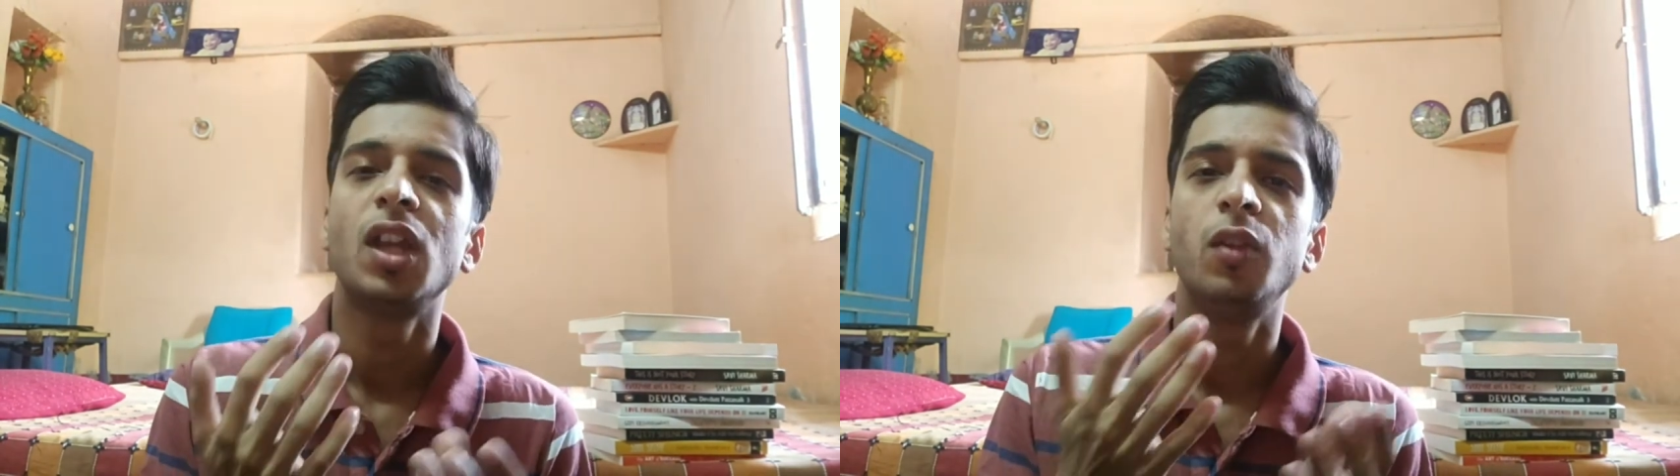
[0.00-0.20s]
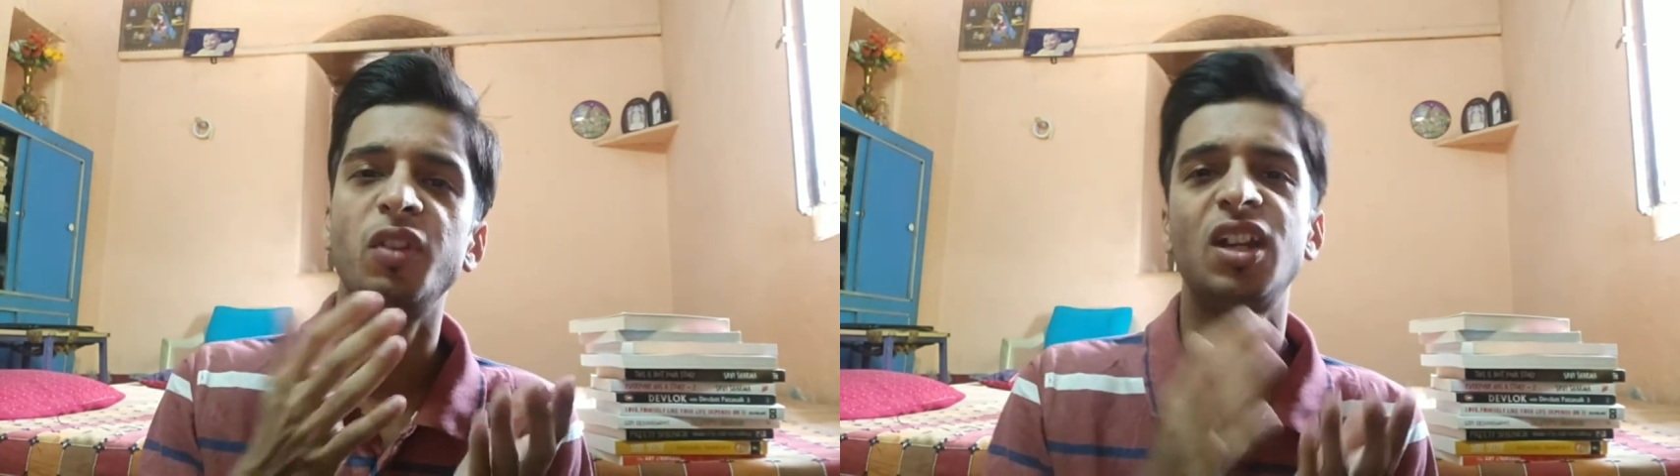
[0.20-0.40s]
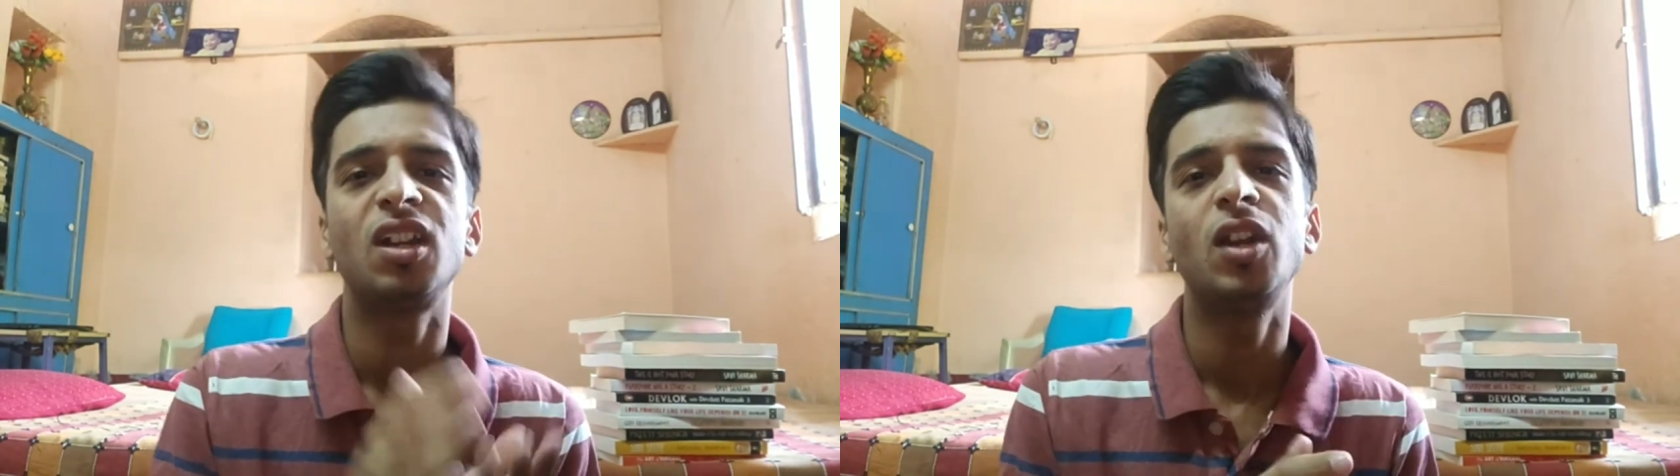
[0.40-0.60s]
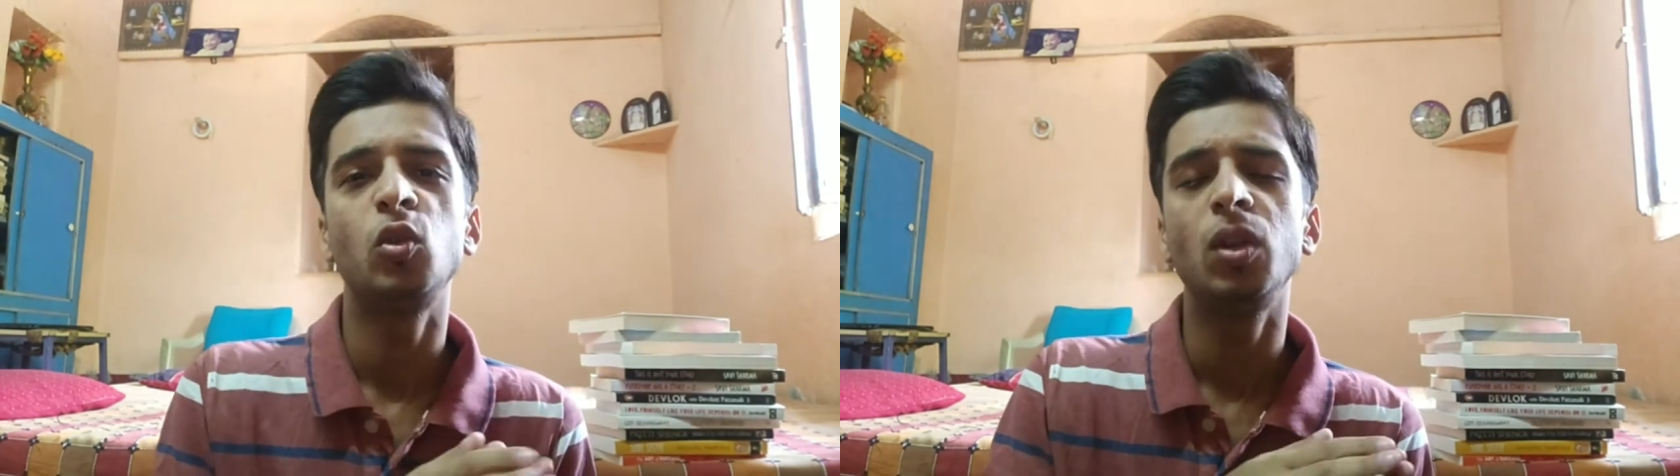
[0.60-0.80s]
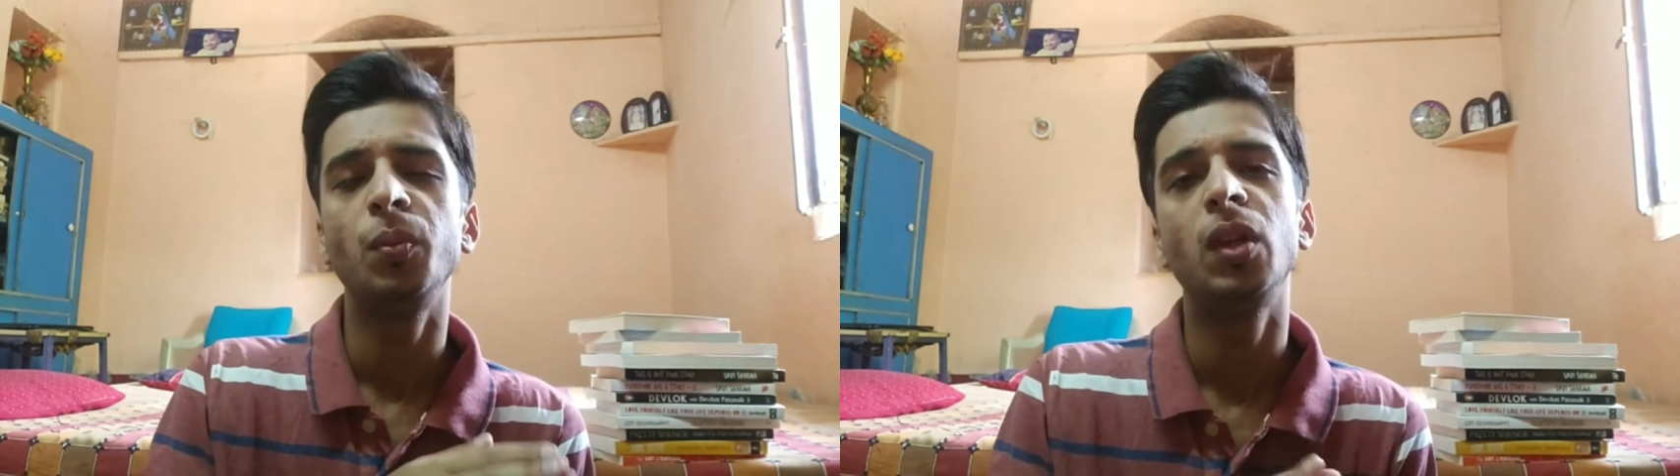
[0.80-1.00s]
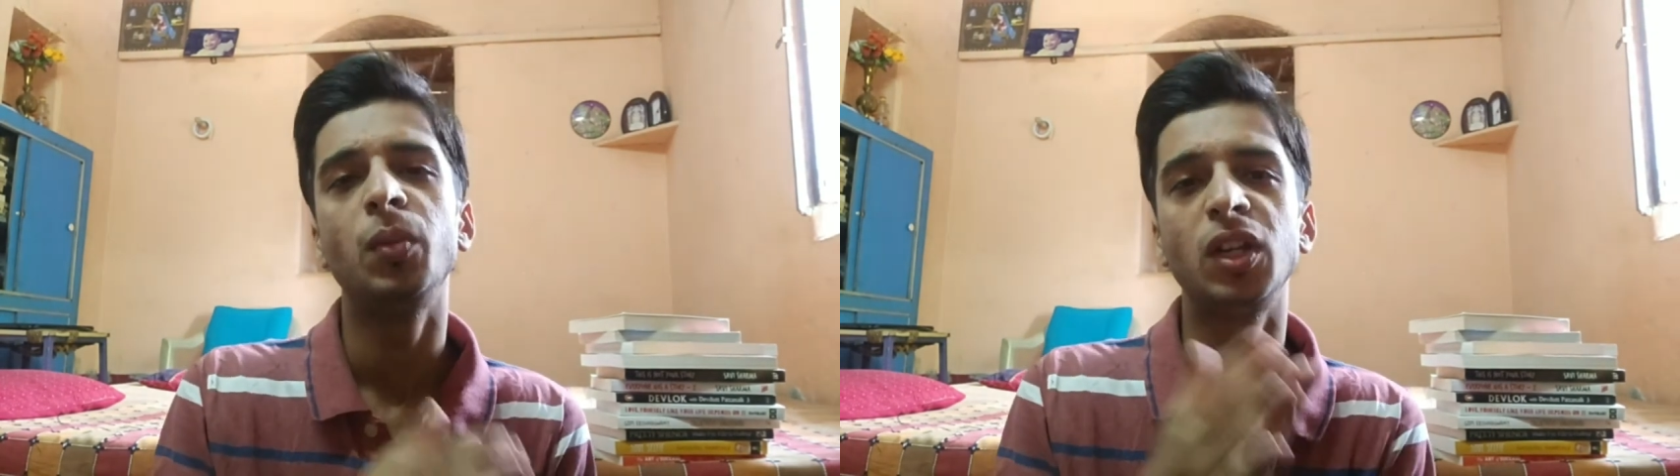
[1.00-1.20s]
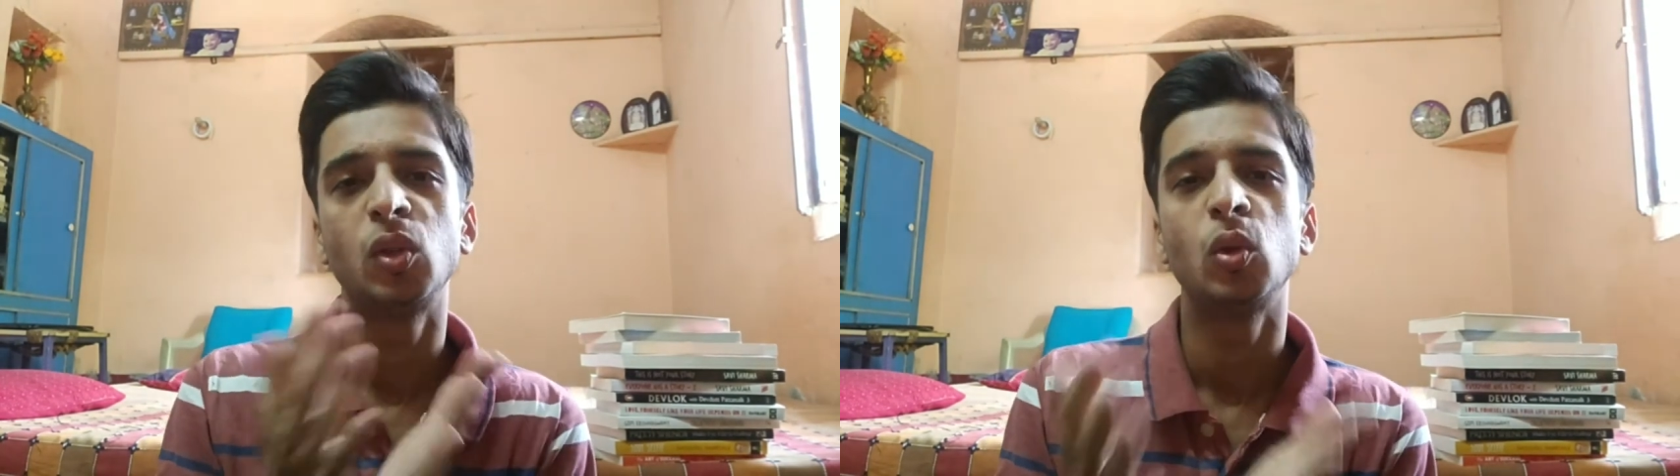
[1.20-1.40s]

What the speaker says: we try to implement